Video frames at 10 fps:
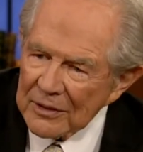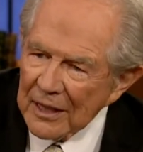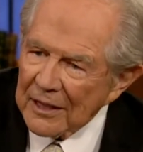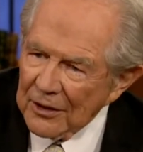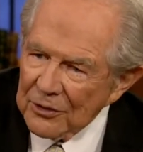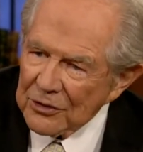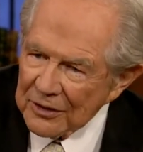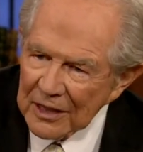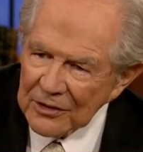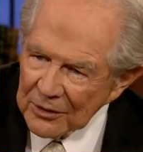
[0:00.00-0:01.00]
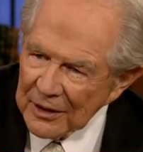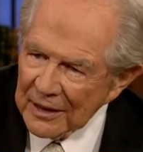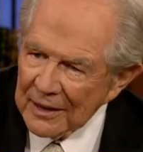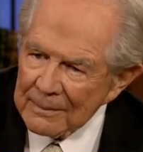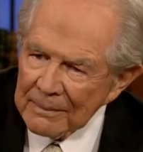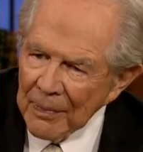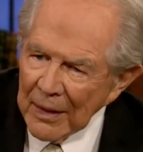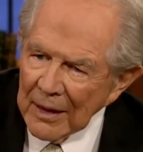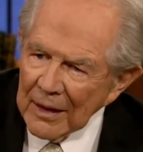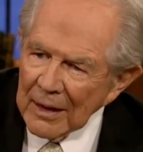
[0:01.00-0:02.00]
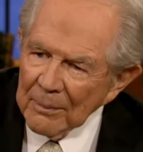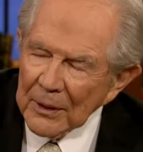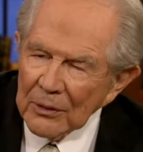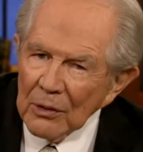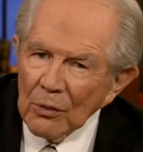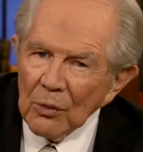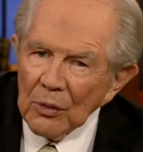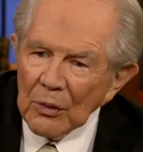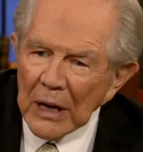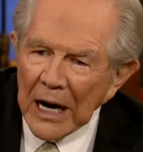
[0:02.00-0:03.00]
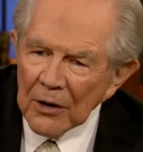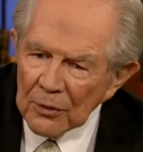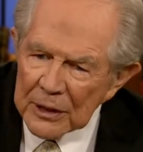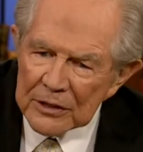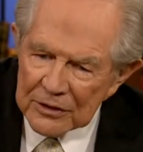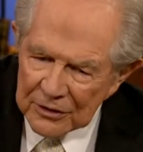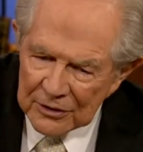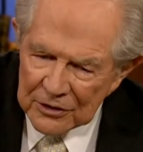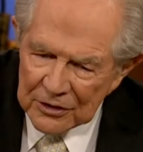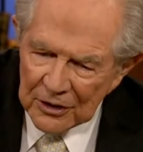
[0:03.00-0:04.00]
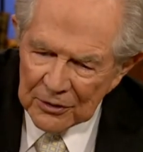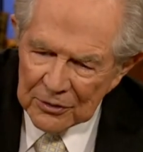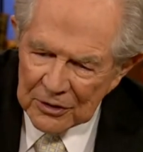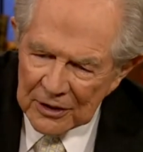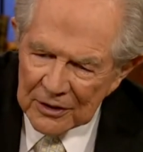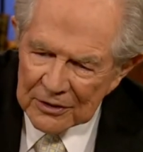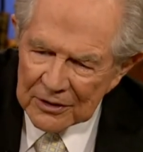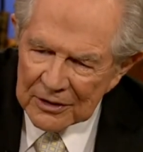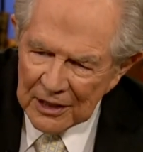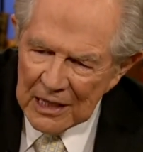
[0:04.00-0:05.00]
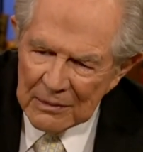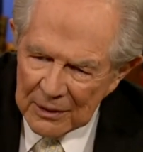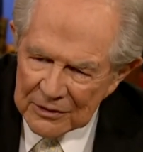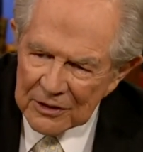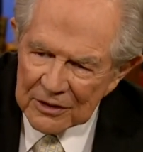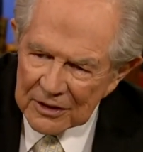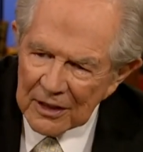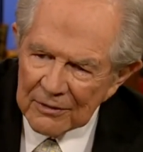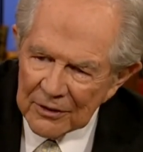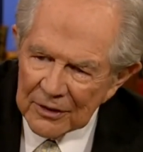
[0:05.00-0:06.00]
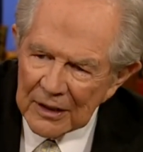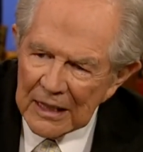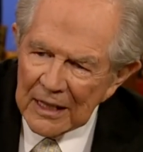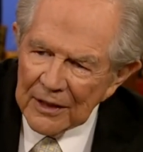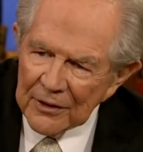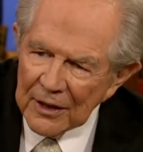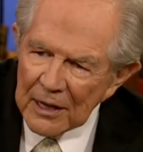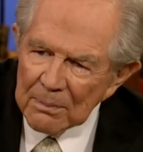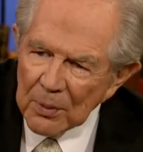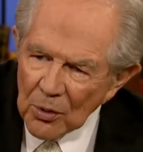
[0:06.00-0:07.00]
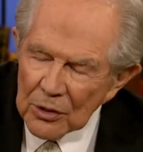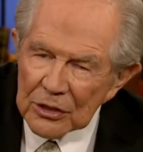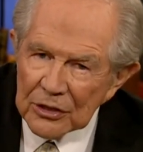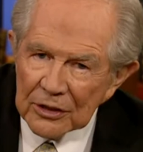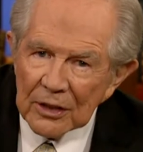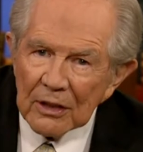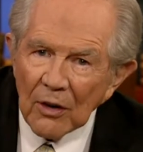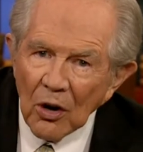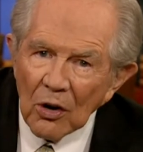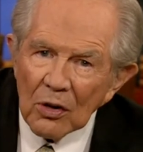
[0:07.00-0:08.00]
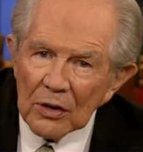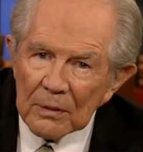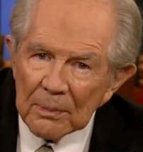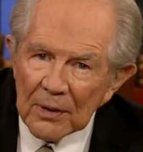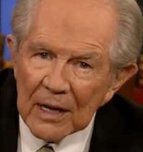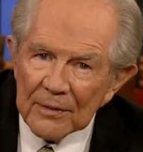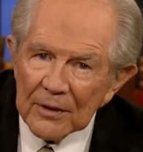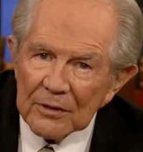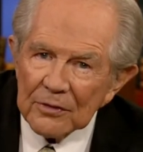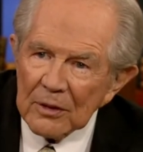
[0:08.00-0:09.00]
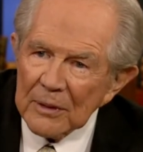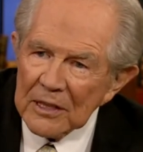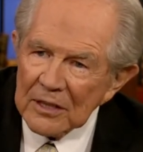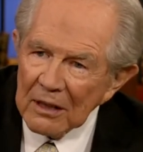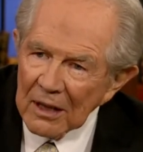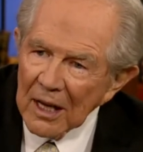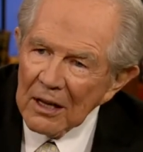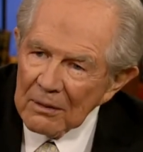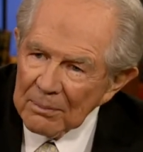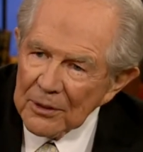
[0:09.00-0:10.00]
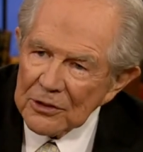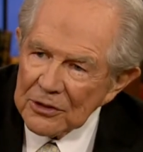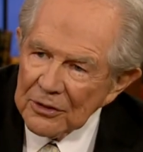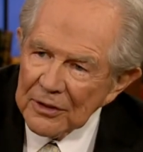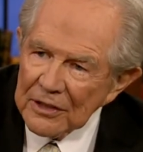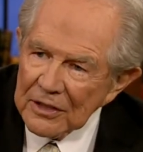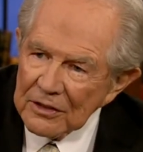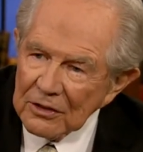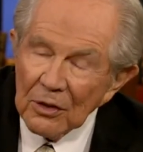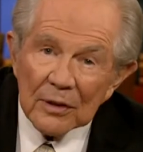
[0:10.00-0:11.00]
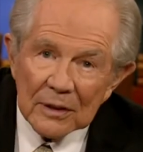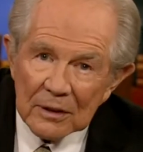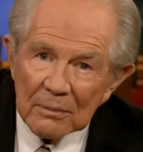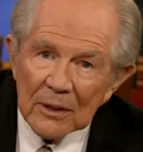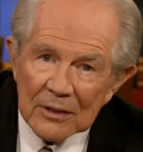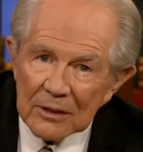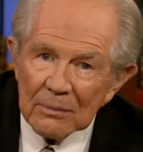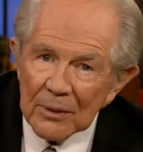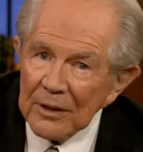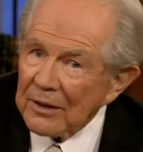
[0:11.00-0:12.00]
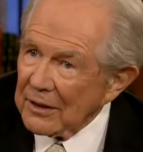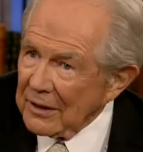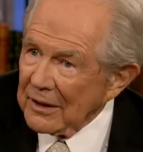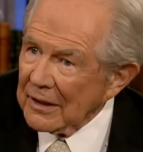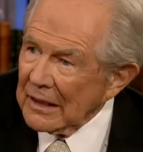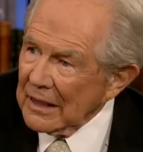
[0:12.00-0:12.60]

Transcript: It's like kosher. That's okay. But our research shows and our team has discovered that a portion of all the profits from these halal butcheries is going to the Muslim Brotherhood.